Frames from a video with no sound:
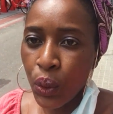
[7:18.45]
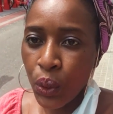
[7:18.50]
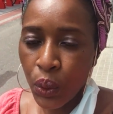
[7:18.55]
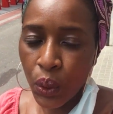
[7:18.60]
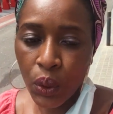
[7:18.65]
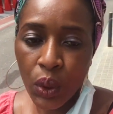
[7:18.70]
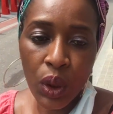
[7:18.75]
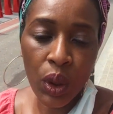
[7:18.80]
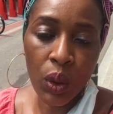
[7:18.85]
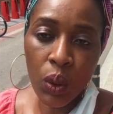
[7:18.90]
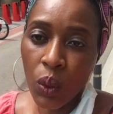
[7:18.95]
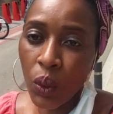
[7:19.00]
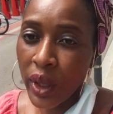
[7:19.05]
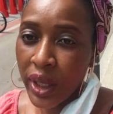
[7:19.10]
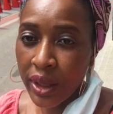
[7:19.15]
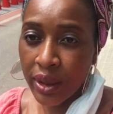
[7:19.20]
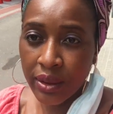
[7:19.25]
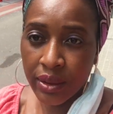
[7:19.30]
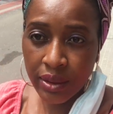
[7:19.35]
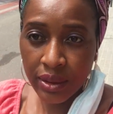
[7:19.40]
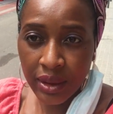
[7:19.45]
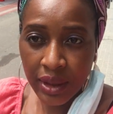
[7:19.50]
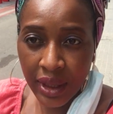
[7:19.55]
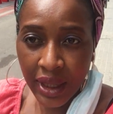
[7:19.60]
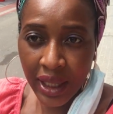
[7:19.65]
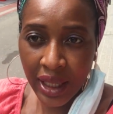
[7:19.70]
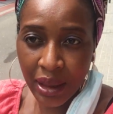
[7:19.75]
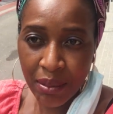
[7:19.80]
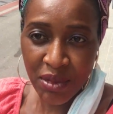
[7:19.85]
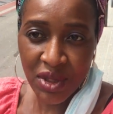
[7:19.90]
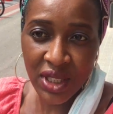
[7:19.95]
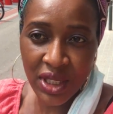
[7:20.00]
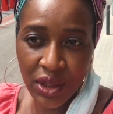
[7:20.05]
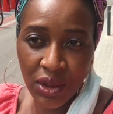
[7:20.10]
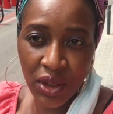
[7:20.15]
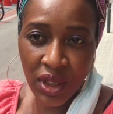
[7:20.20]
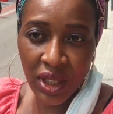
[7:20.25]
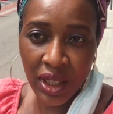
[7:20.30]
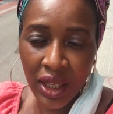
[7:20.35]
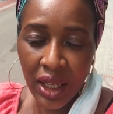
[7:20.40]
whew, well, I am
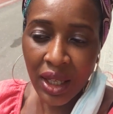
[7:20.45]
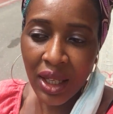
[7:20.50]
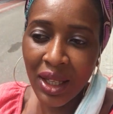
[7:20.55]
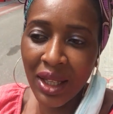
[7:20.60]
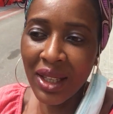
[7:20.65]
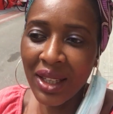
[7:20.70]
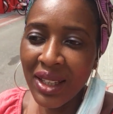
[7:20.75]
still here.